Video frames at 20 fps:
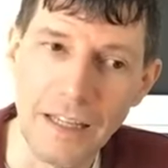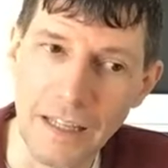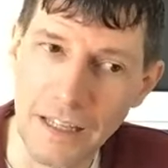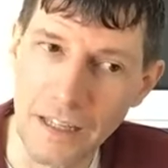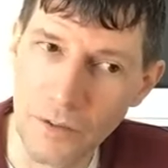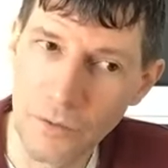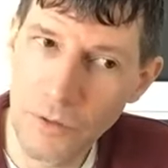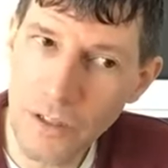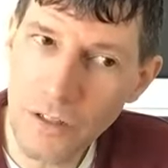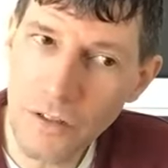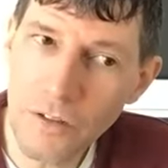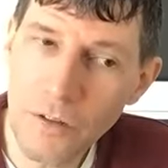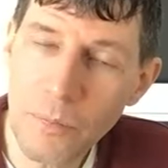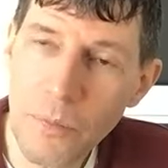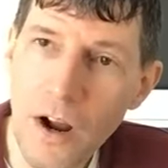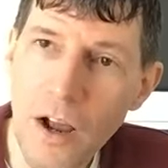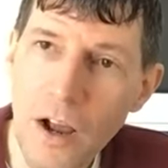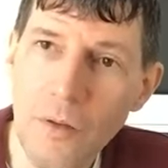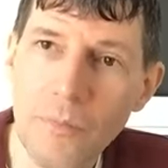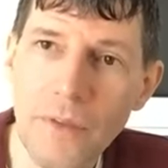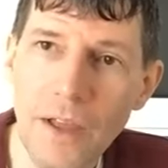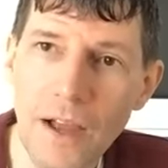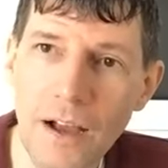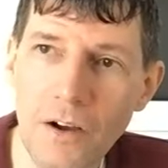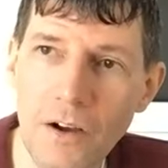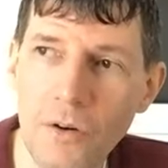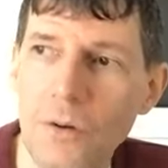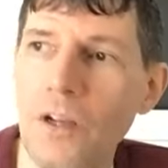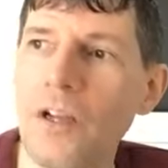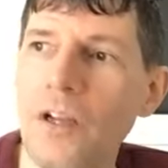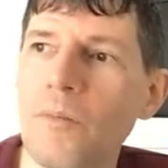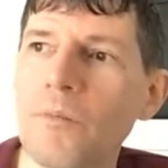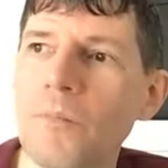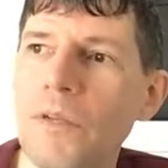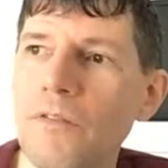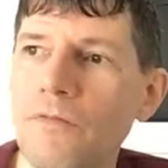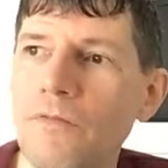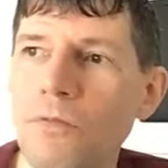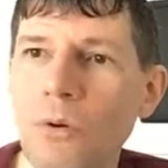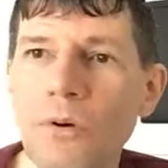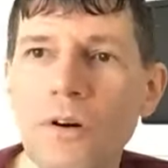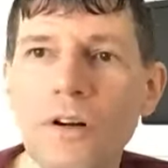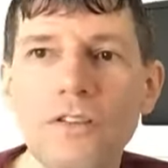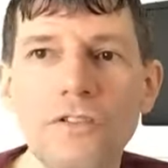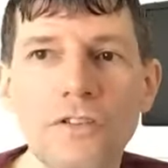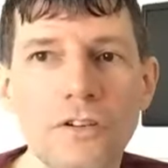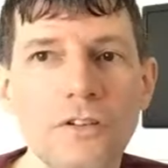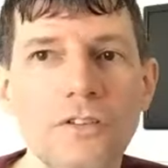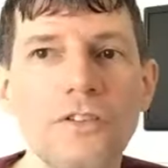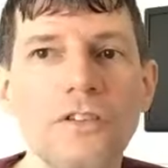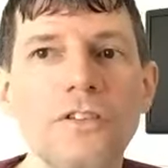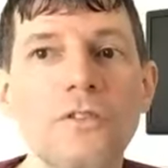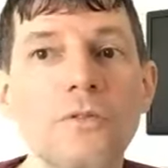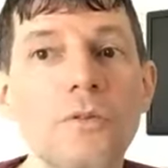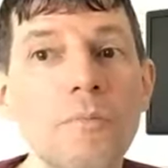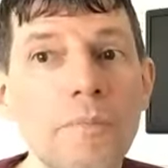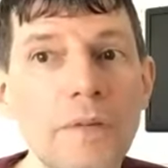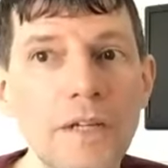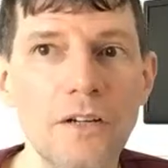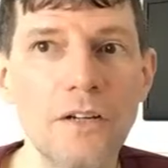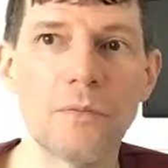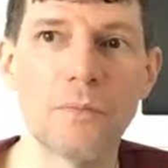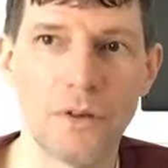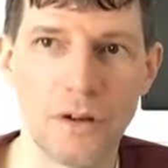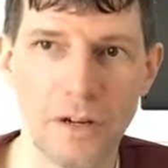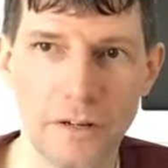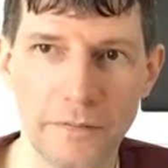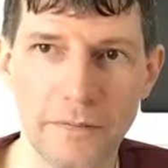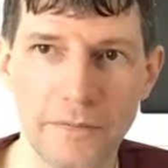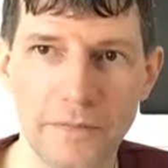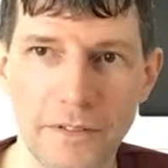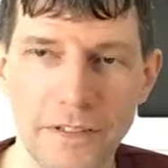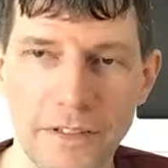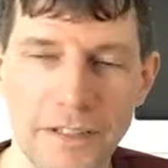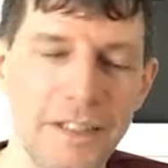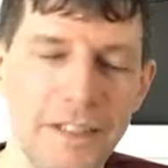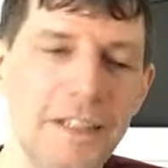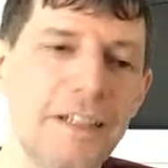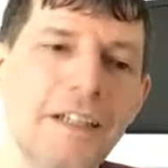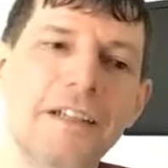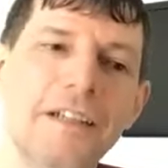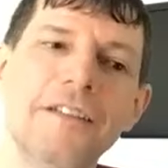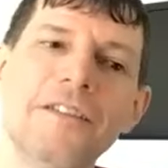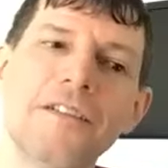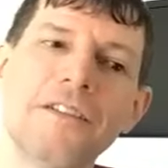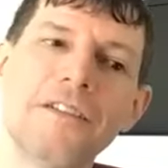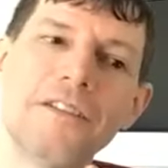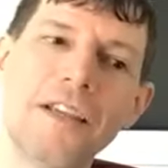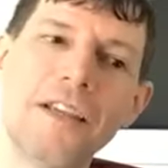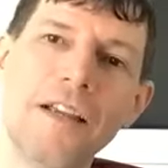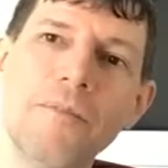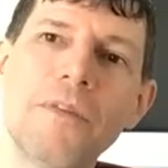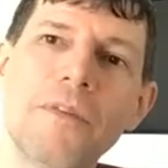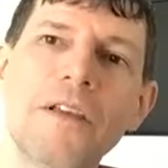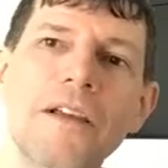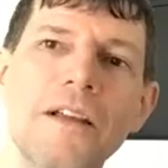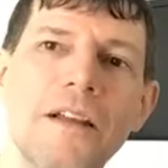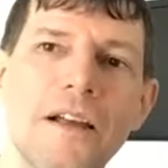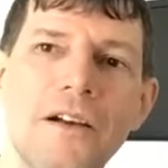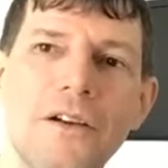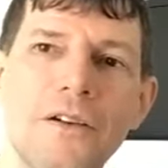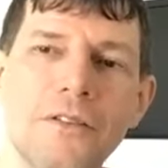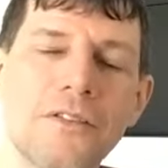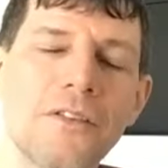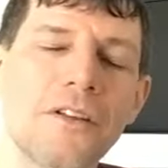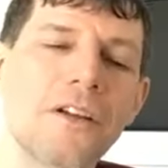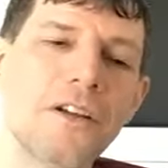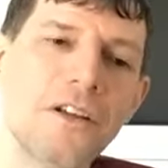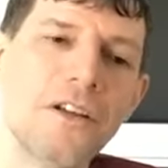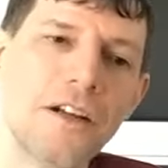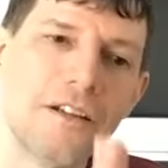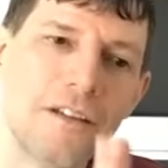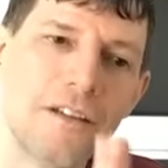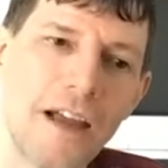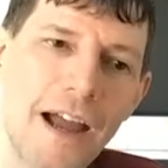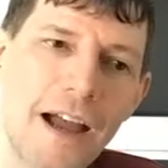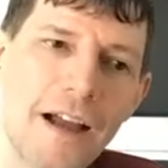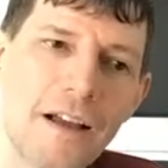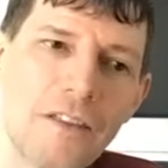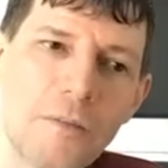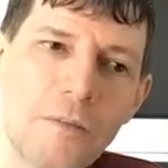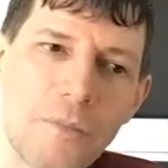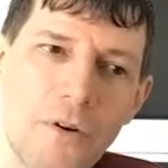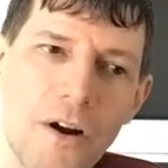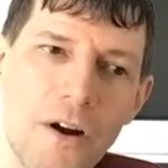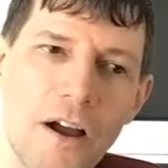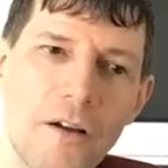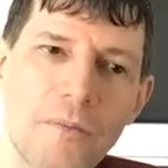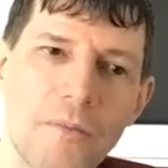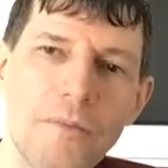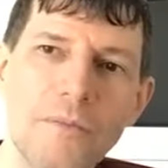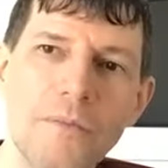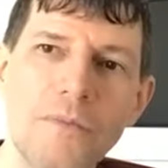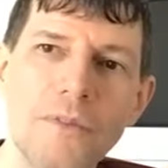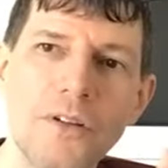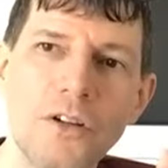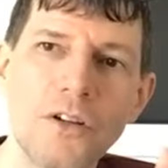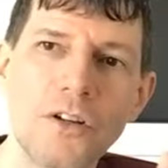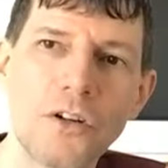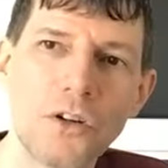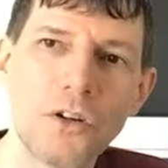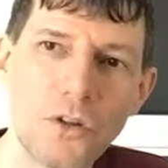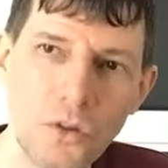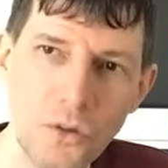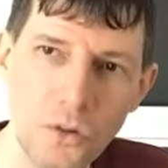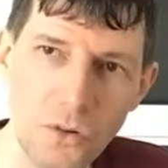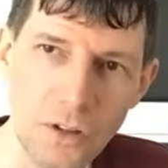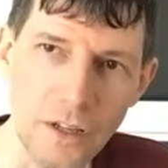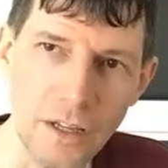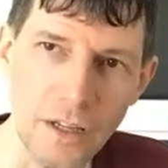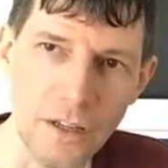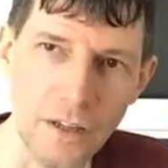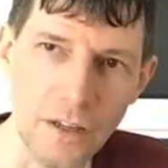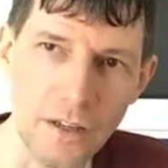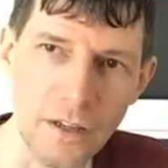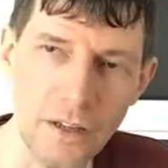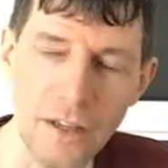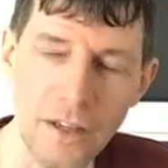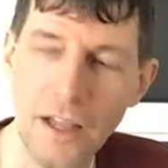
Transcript: get rid of the problem now before it turns into a bigger problem the same thing in health attack the problem early